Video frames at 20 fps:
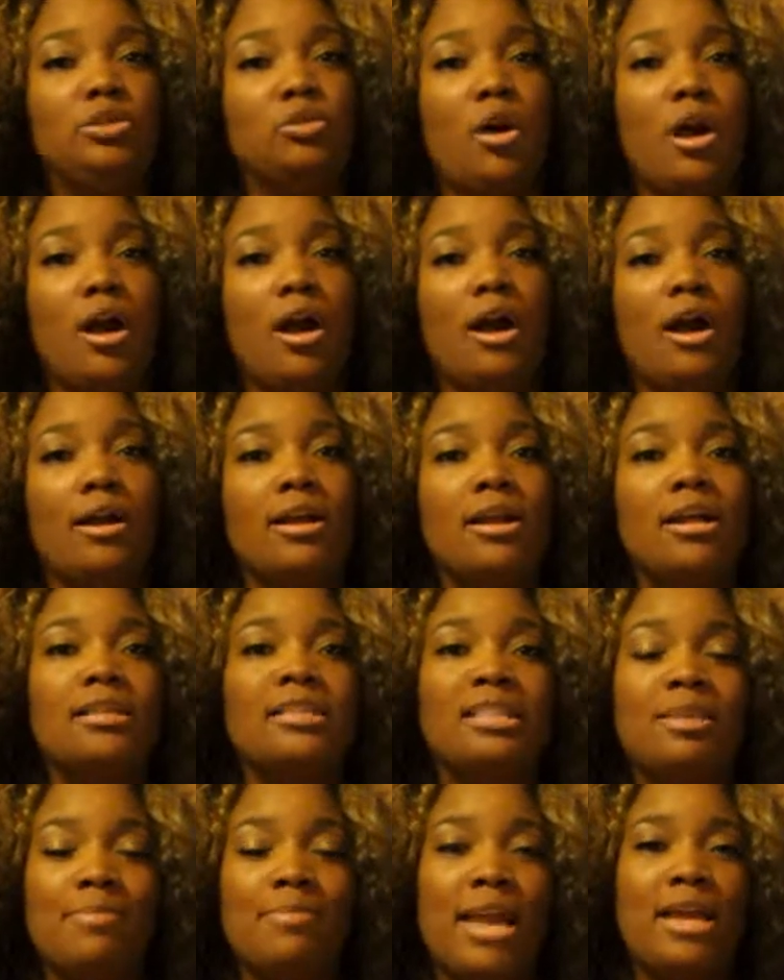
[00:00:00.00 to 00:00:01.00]
you are
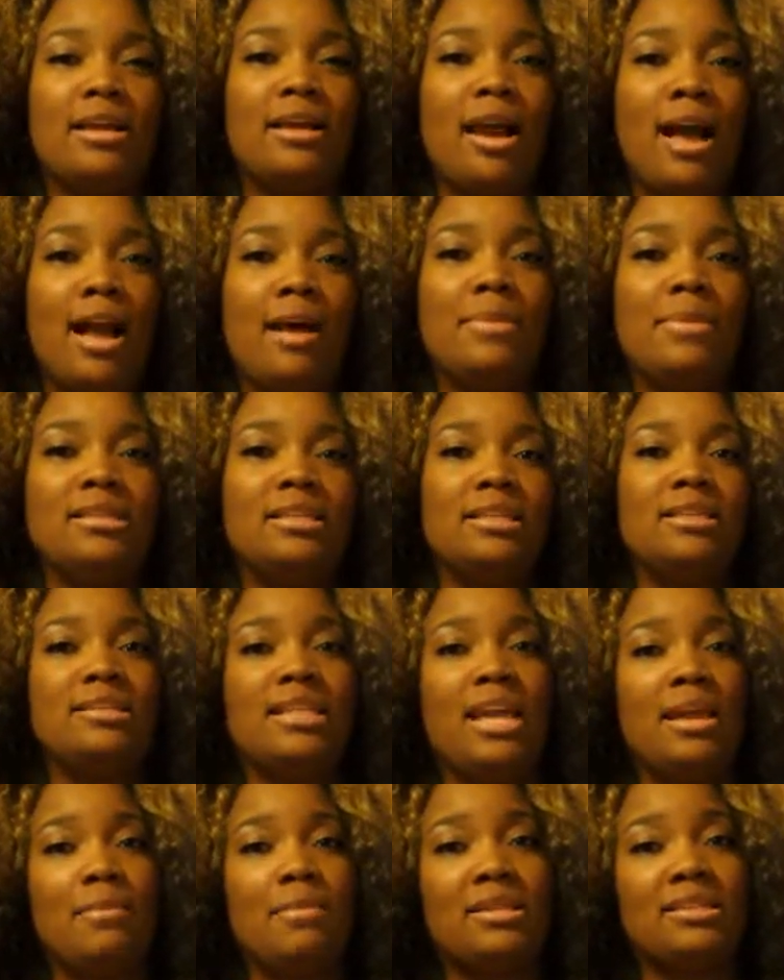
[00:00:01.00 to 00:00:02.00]
to make comments and
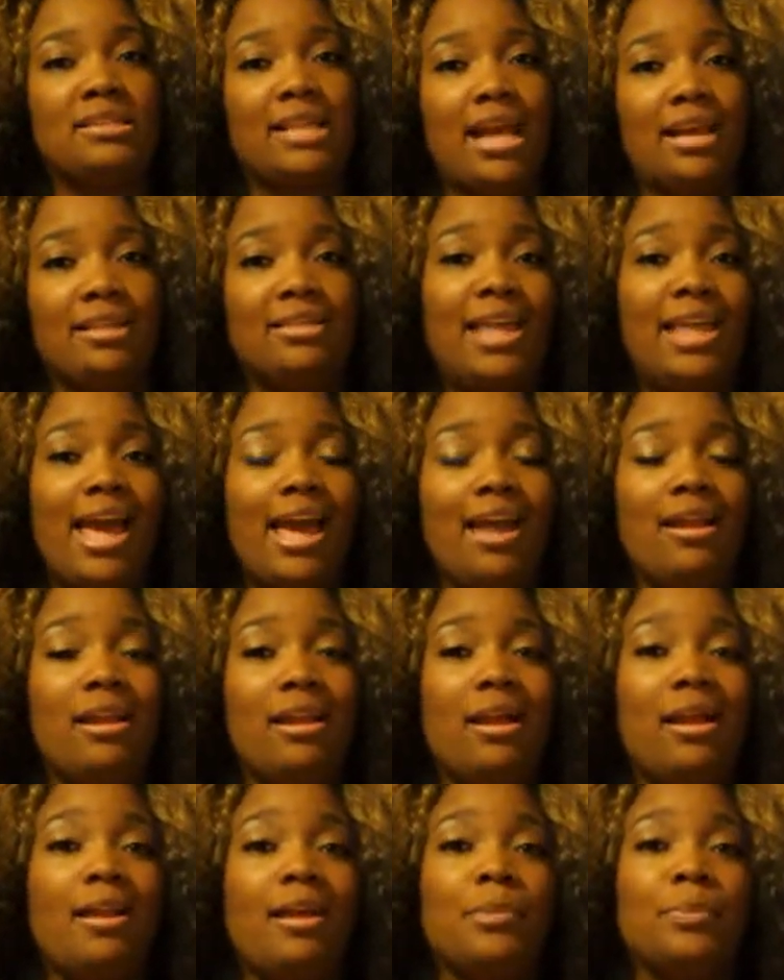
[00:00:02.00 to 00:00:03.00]
statements like that.
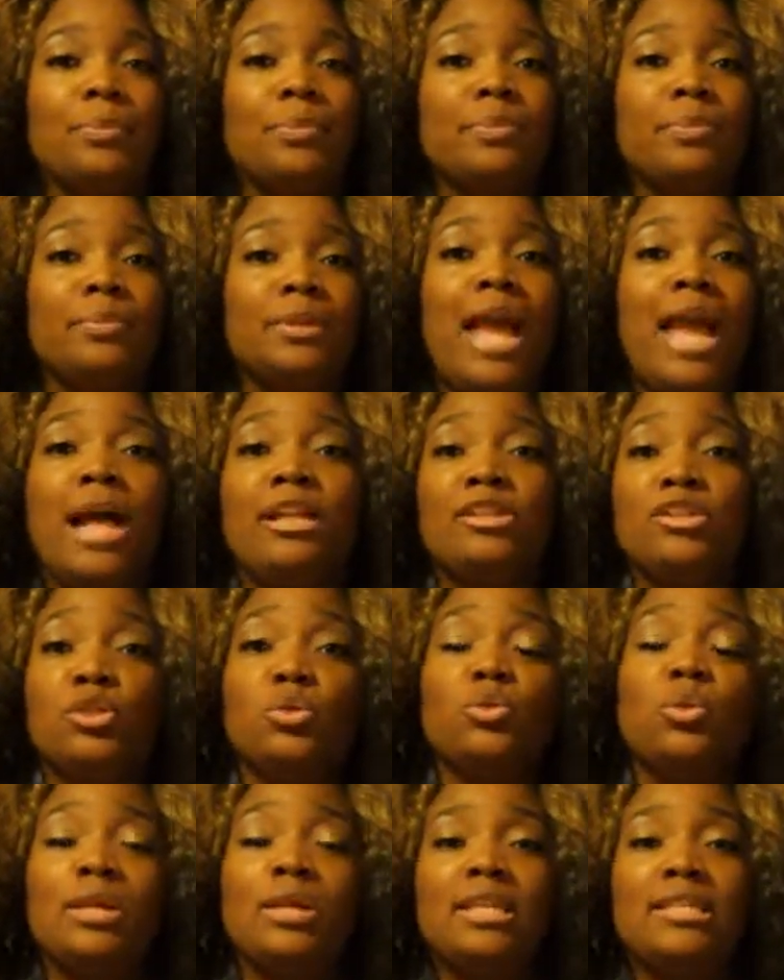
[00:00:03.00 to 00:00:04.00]
I
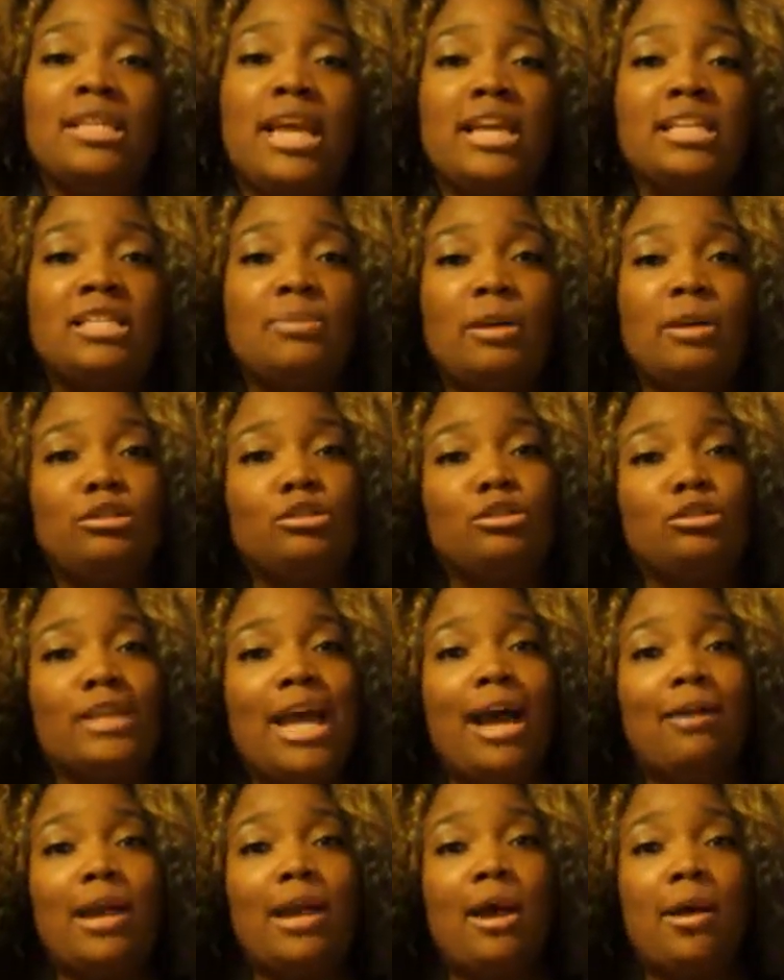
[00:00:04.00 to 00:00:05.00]
do want to say a special
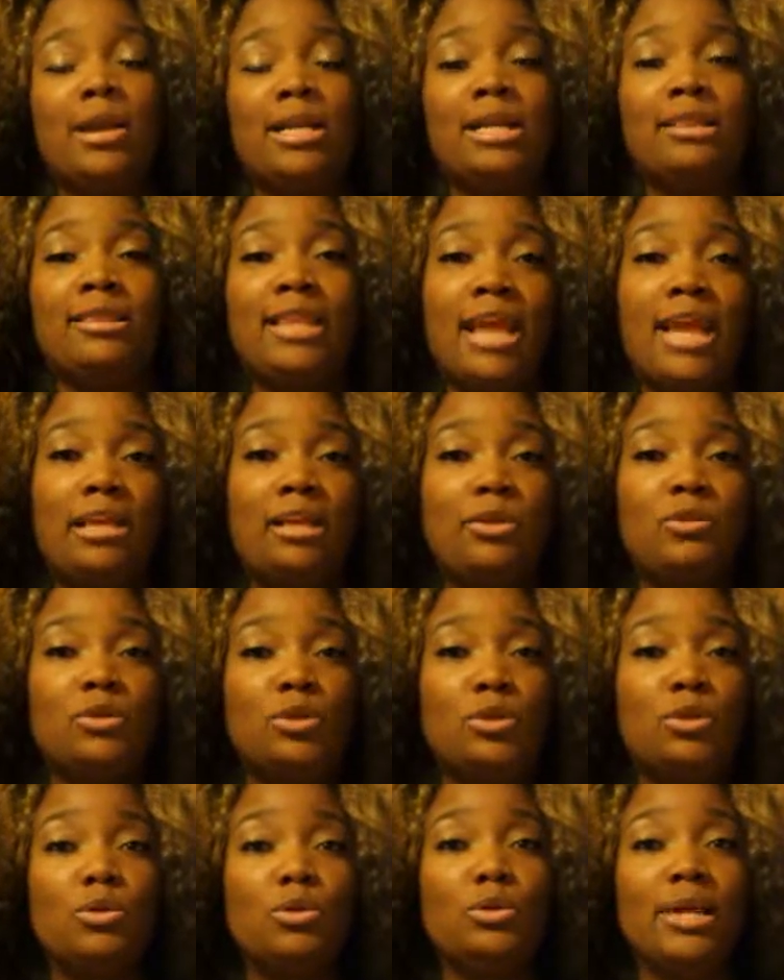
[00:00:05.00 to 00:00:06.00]
shout out and a thank you
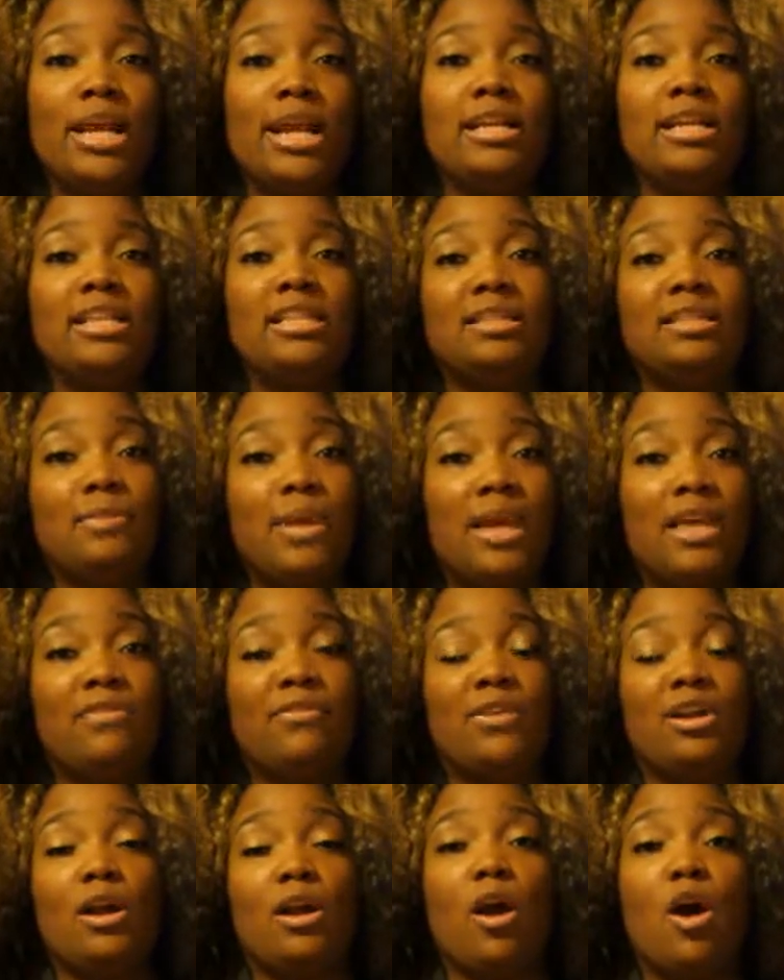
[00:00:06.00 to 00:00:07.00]
to Kenny
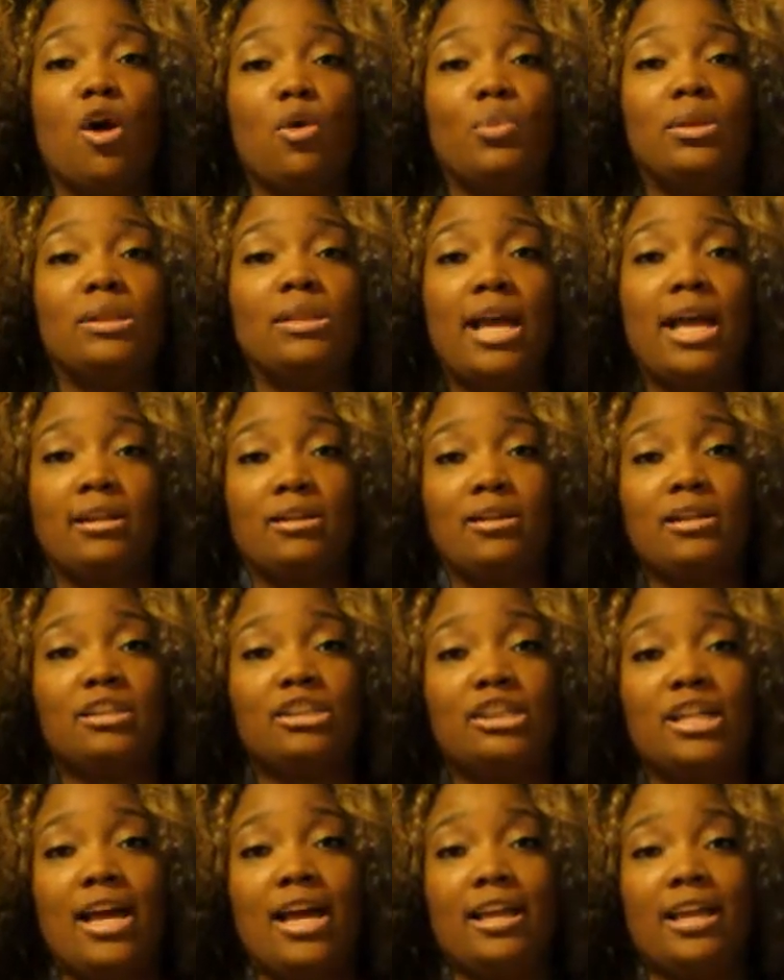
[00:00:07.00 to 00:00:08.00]
Smith for your open letter to
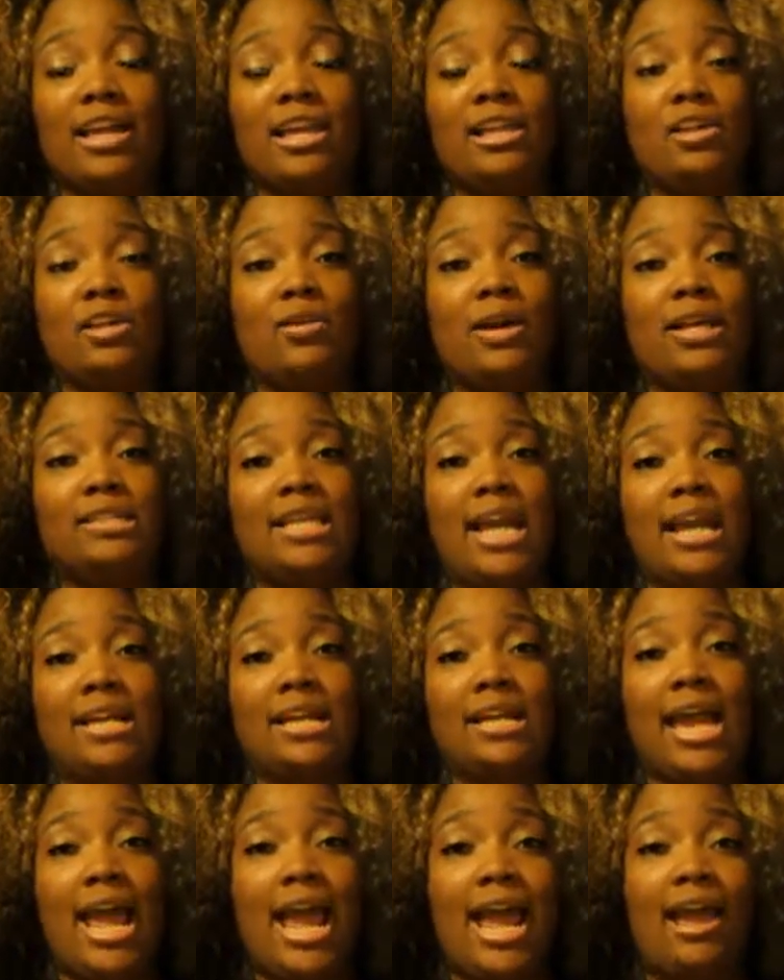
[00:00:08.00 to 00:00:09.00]
Chuck in USA
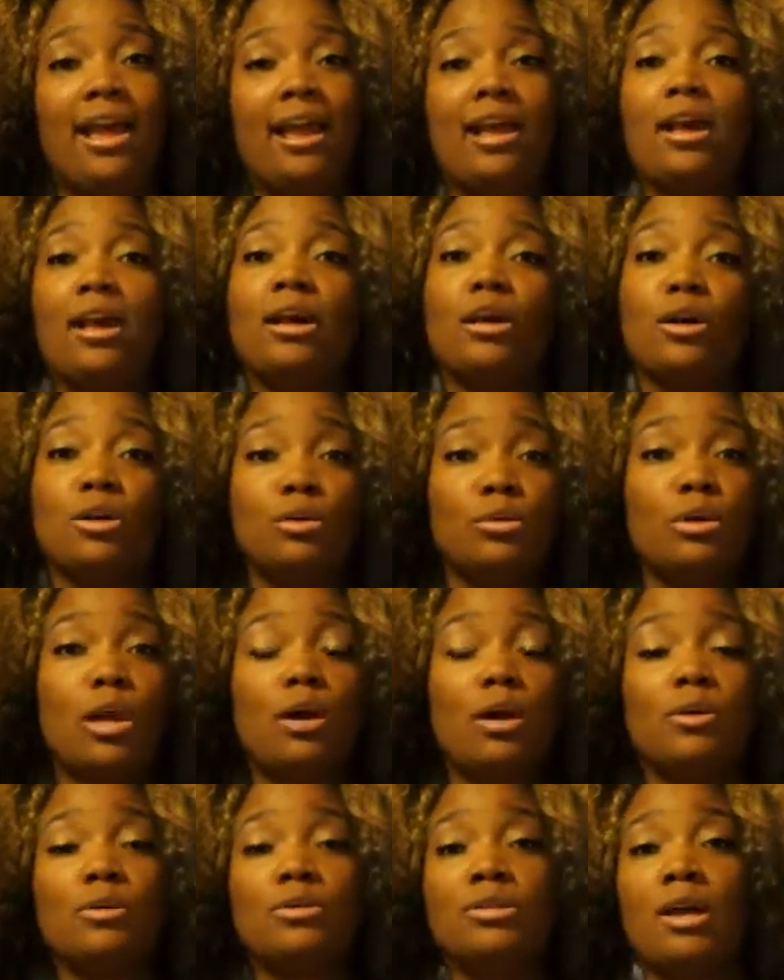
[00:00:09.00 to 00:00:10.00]
Today.
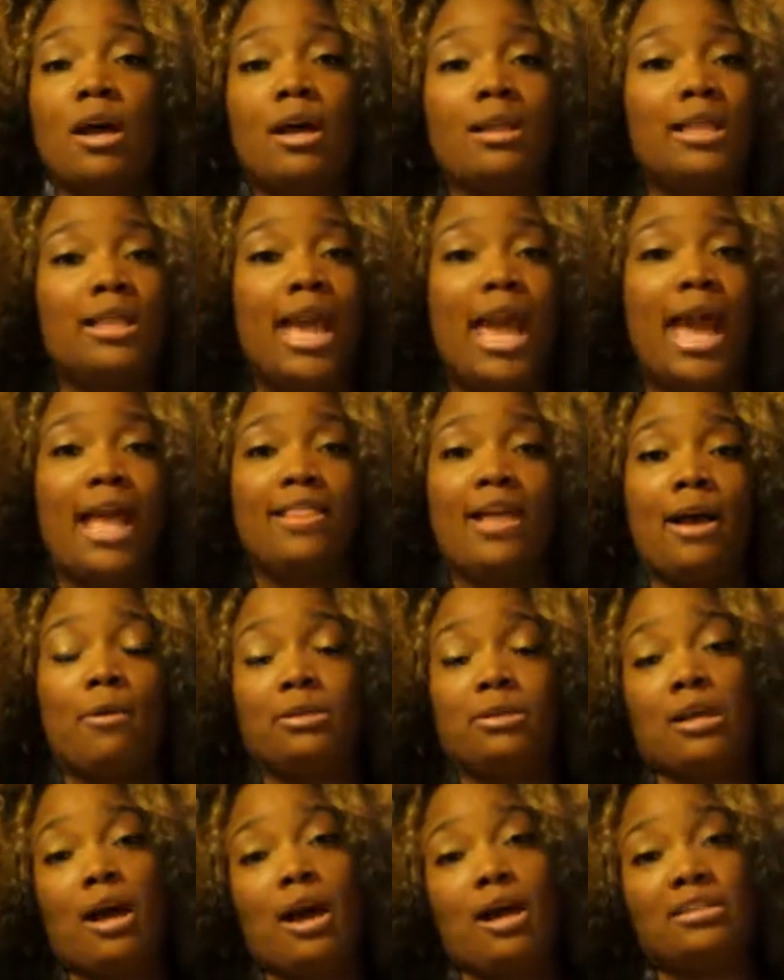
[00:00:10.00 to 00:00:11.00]
Kudos on that. That
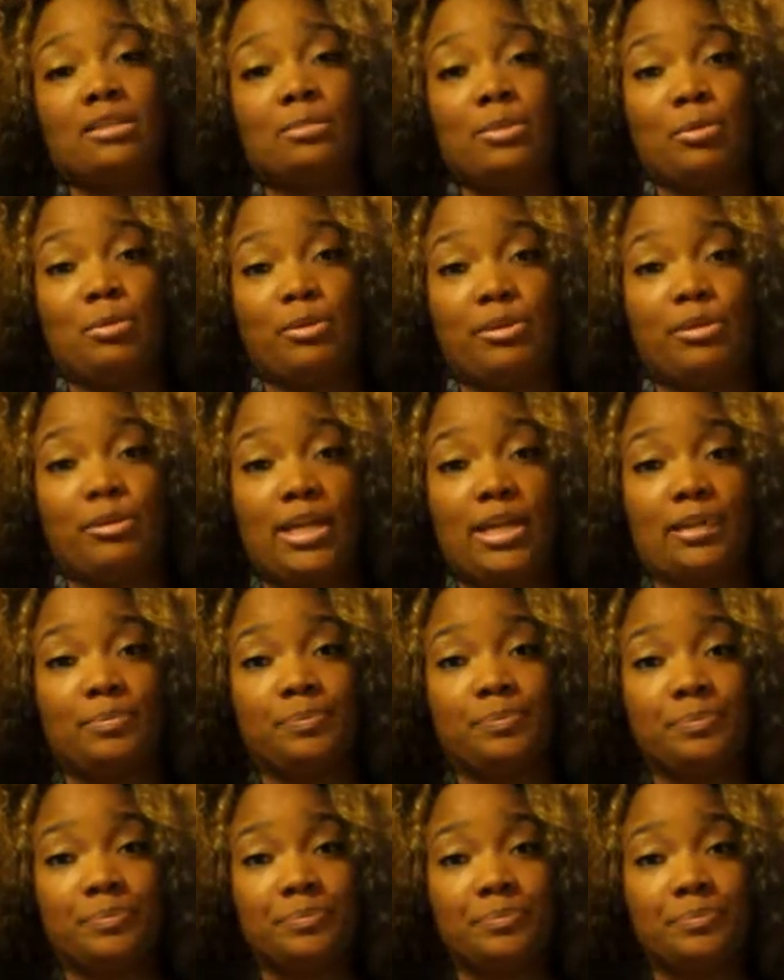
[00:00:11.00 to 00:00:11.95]
was awesome and brilliant.